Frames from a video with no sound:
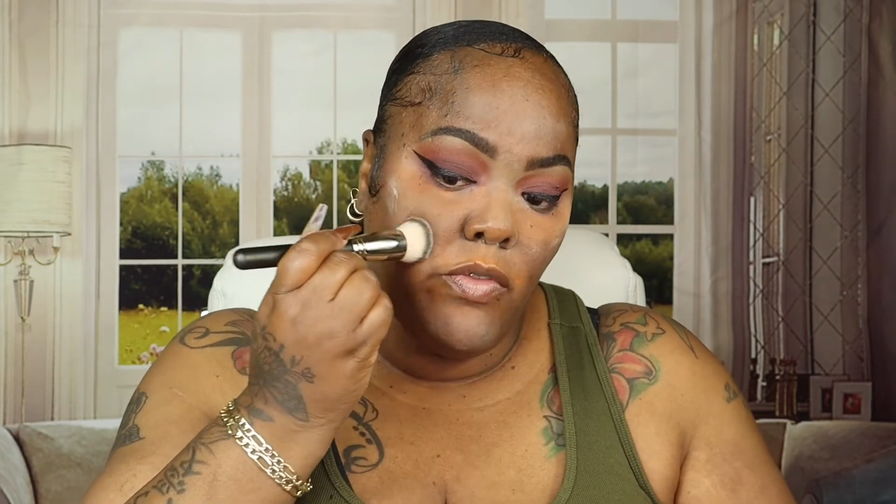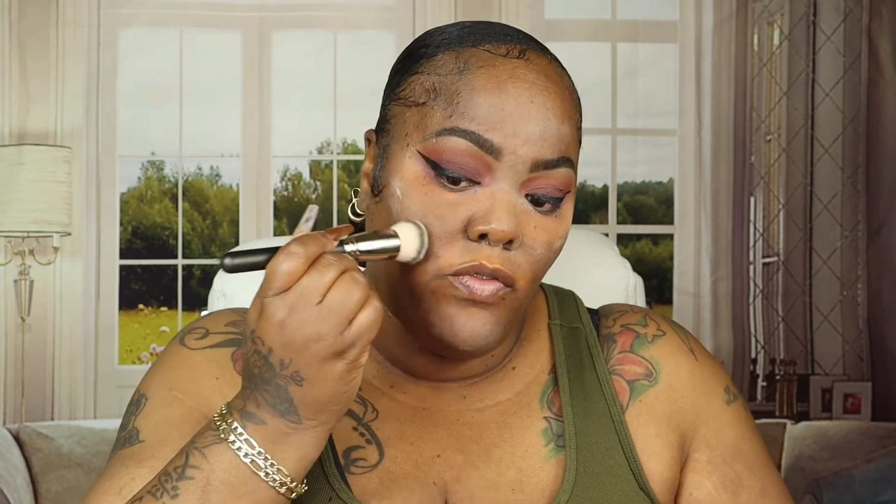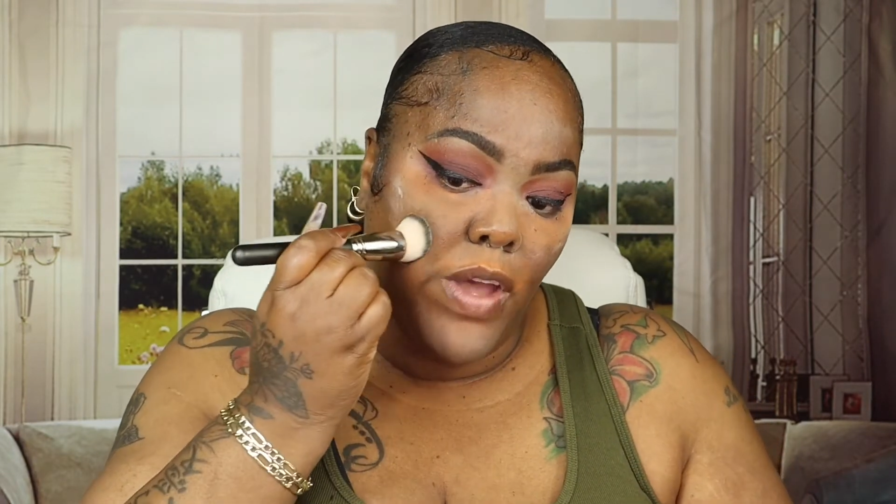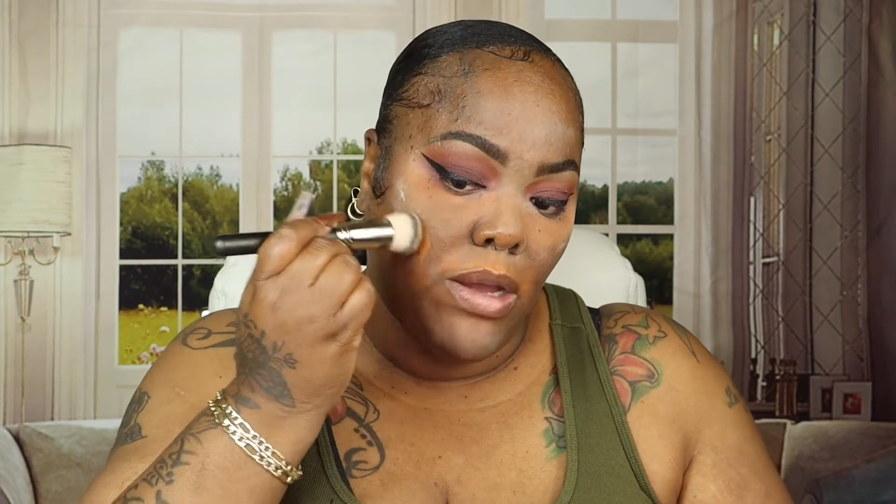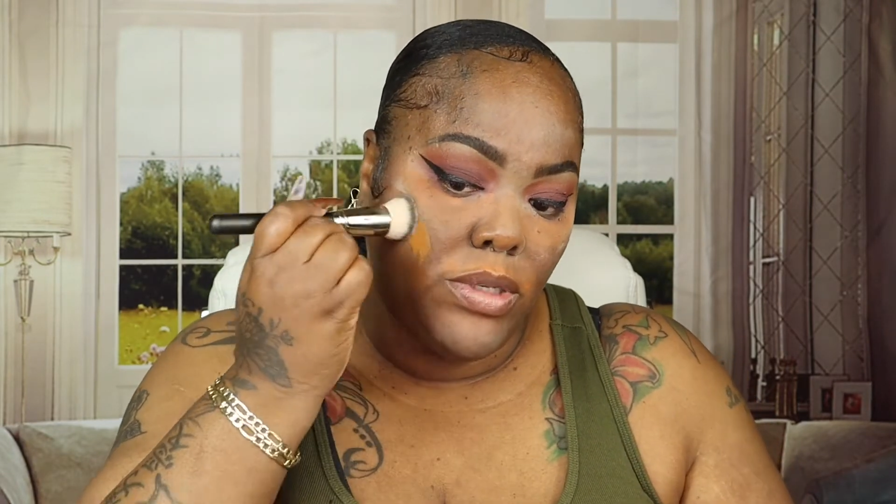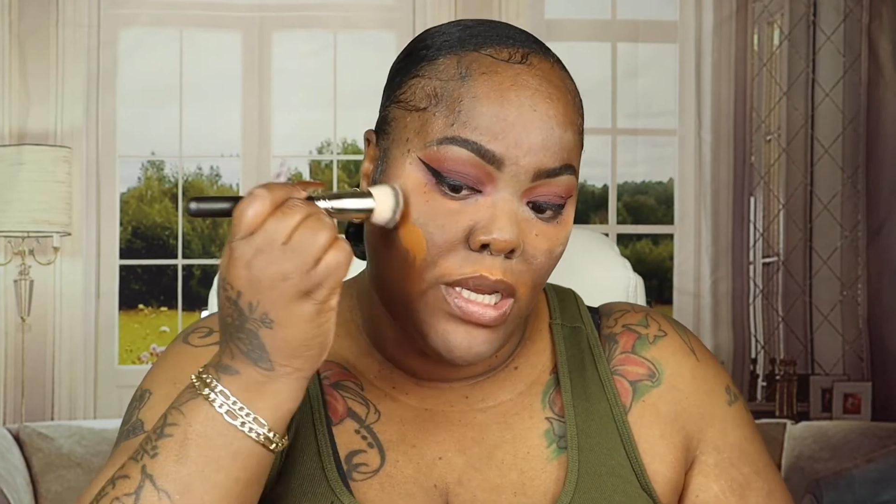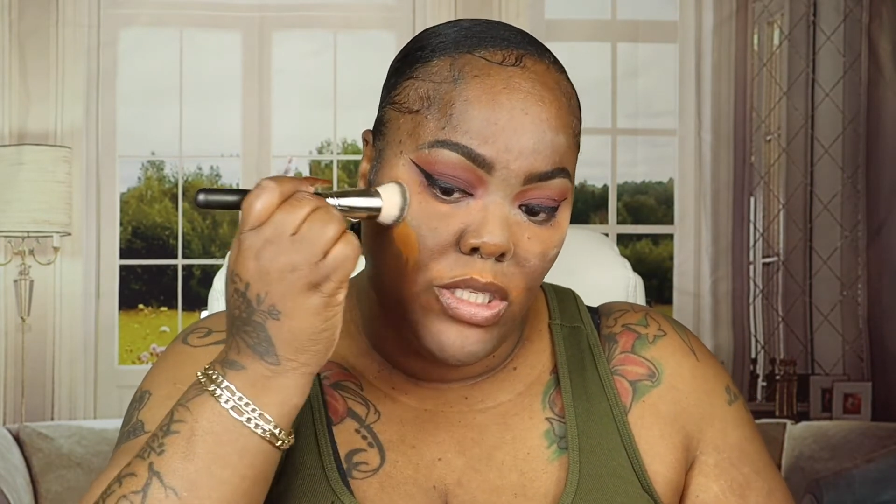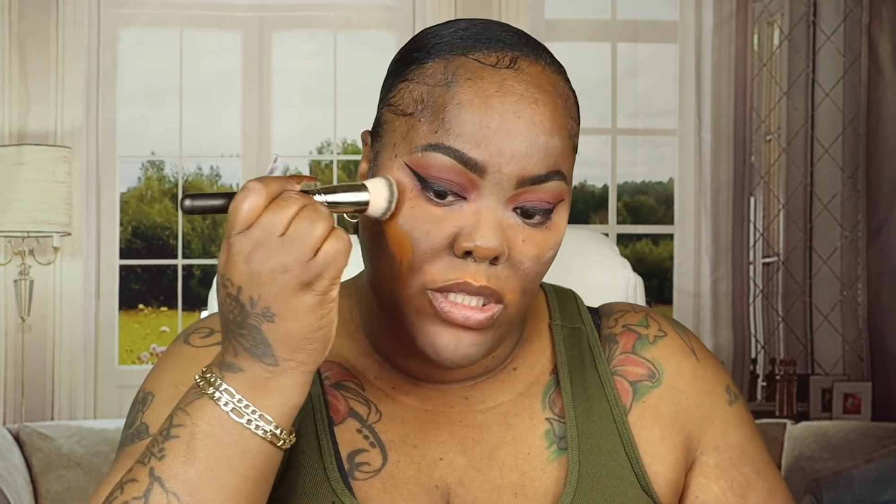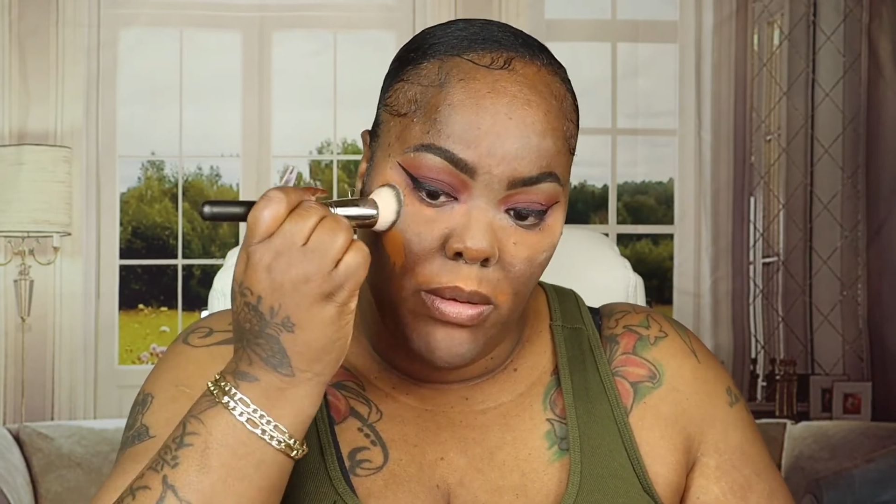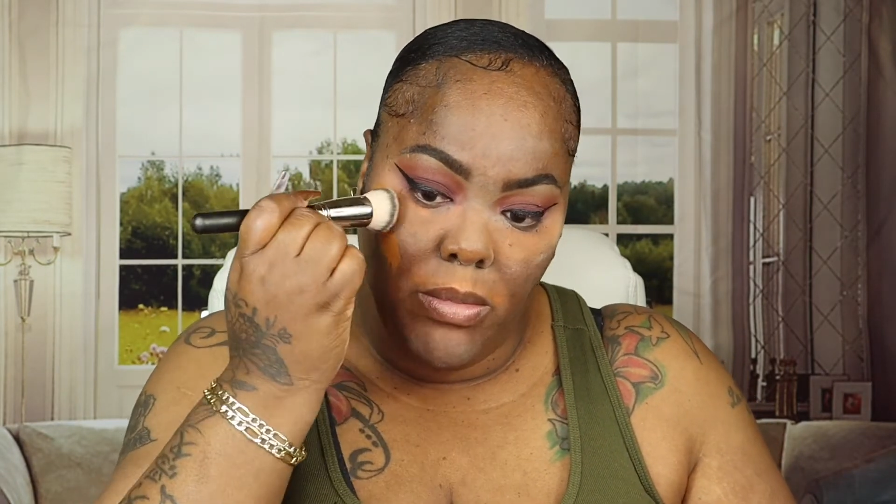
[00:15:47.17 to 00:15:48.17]

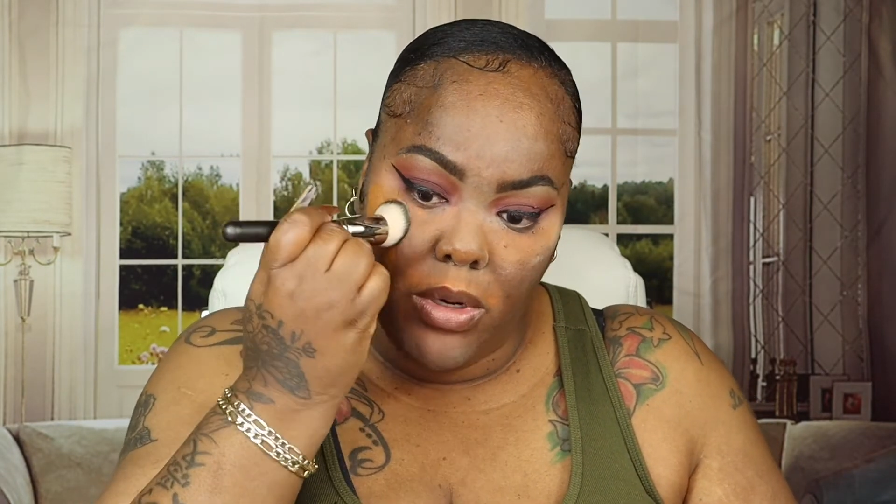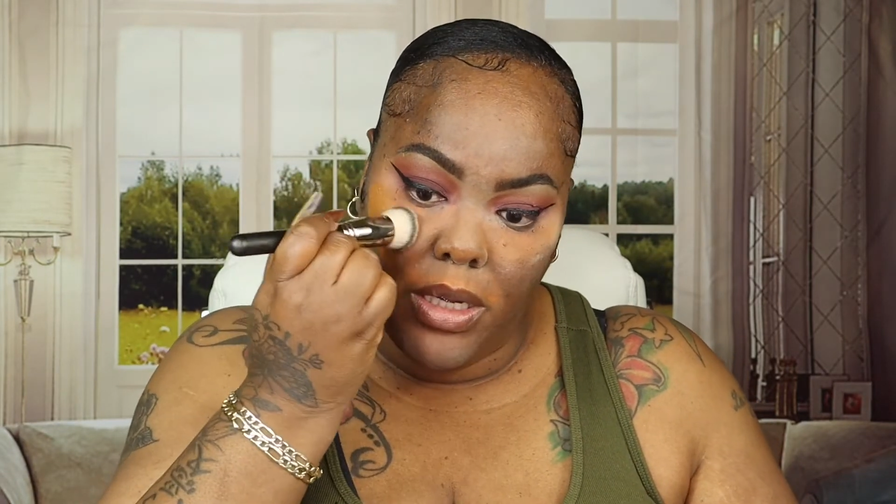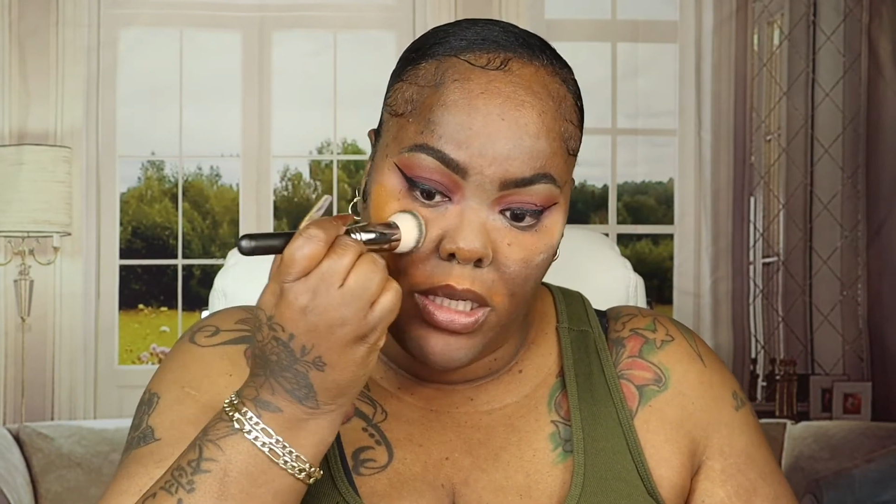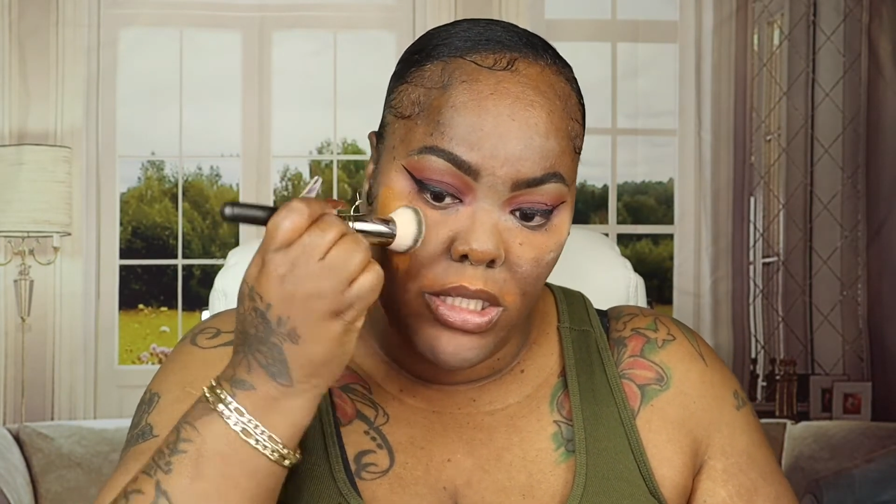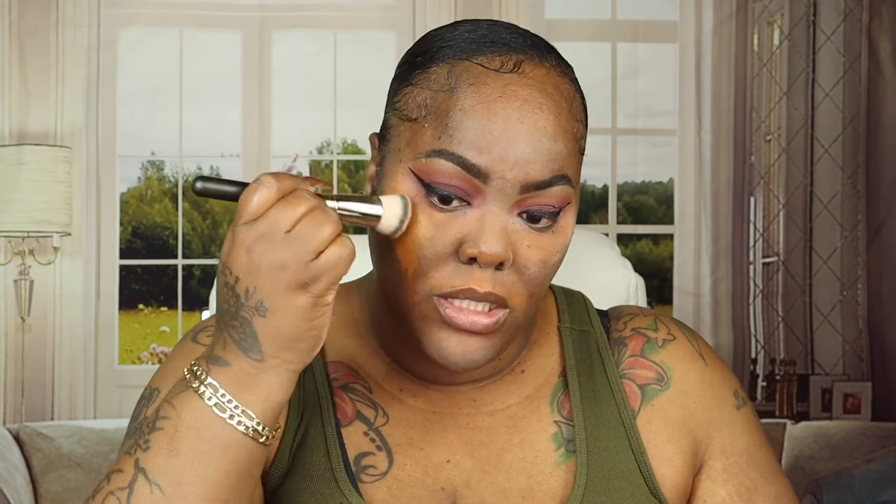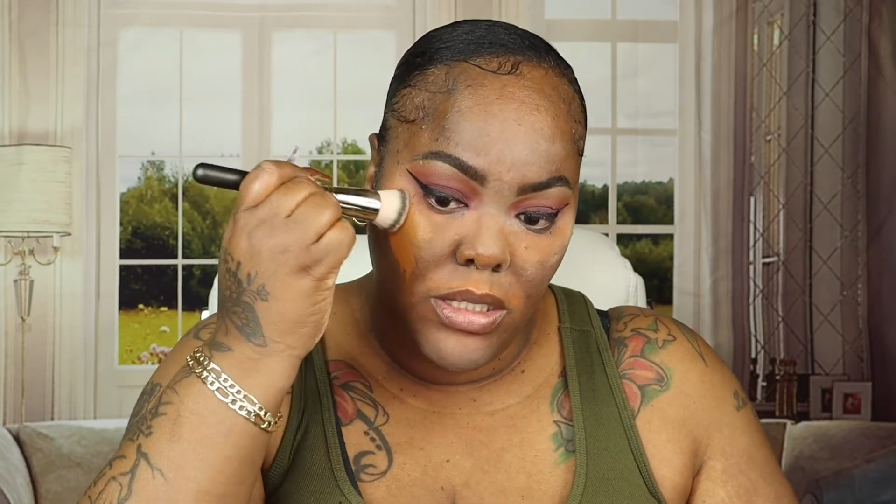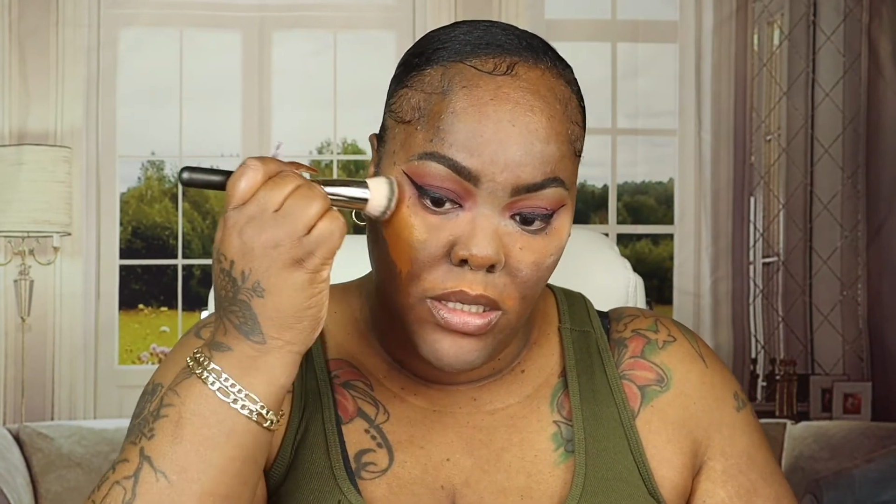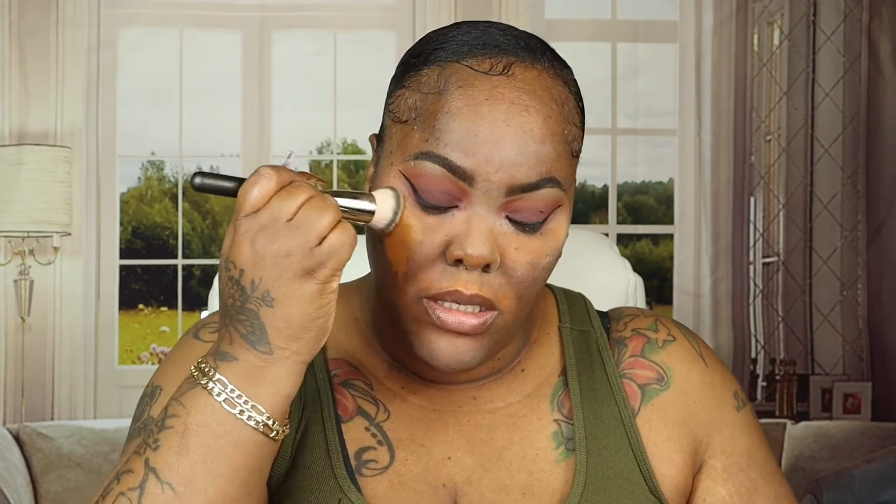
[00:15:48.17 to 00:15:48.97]
foundation brush.